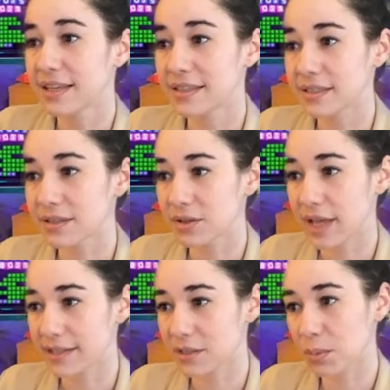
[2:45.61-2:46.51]
This little
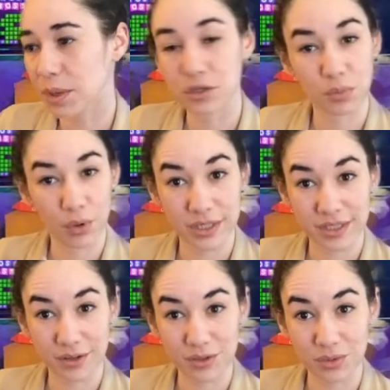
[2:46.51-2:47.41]
exclamation point
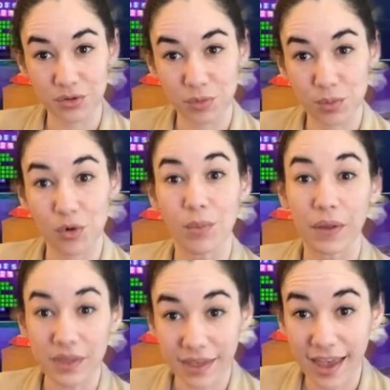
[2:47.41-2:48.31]
tells you a little bit more
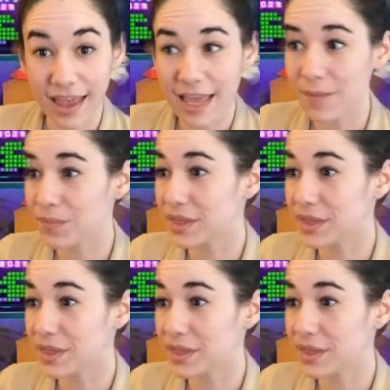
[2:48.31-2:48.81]
about the game.